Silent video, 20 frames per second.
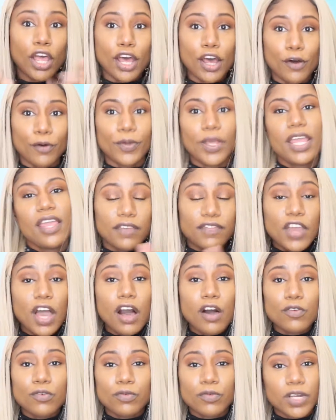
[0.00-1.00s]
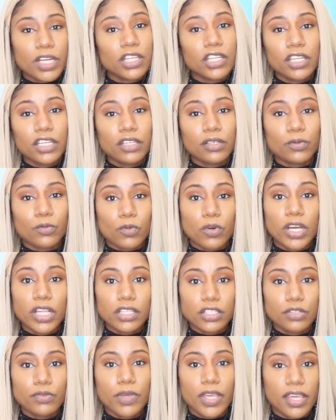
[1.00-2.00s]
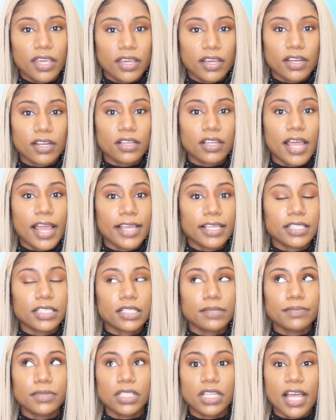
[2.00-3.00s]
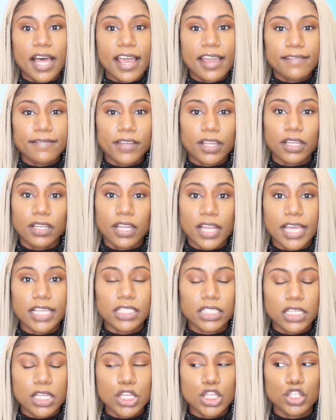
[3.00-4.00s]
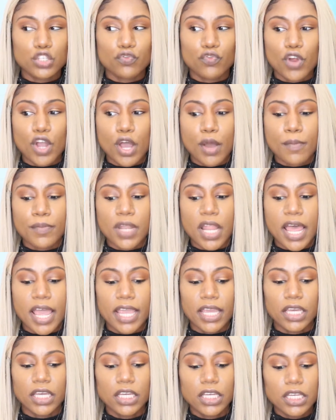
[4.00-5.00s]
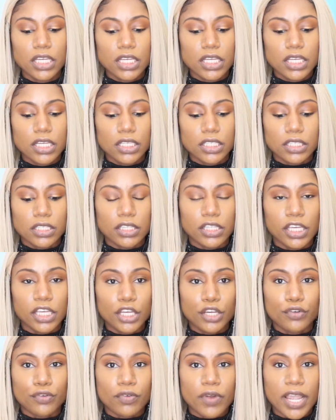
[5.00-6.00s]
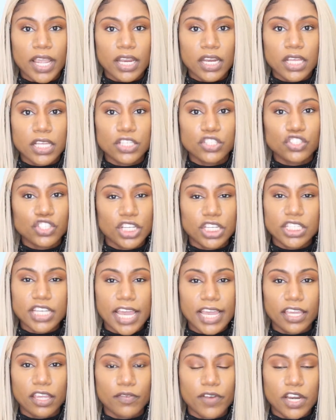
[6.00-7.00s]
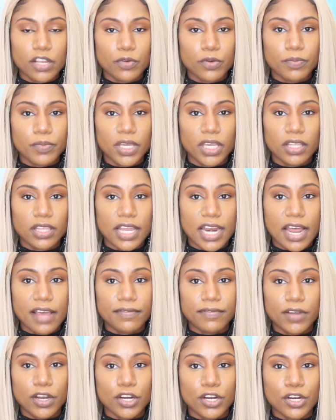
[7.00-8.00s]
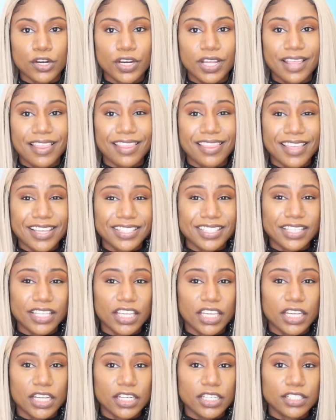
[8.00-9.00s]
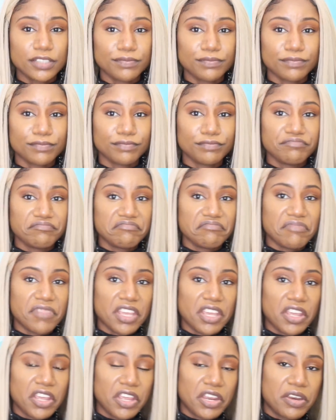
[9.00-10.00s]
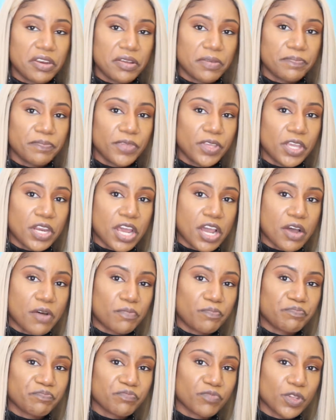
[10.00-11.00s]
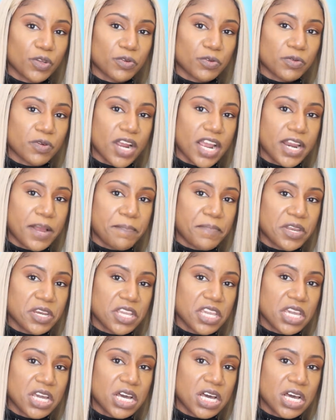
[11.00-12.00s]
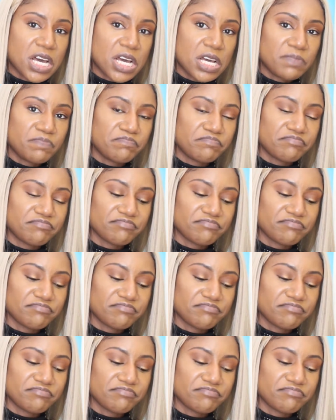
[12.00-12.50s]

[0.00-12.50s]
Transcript: Oh, if y'all really want to hear like some life lessons from like the greatest chit chat get ready with me that I've heard this year, then, you know, right up in here.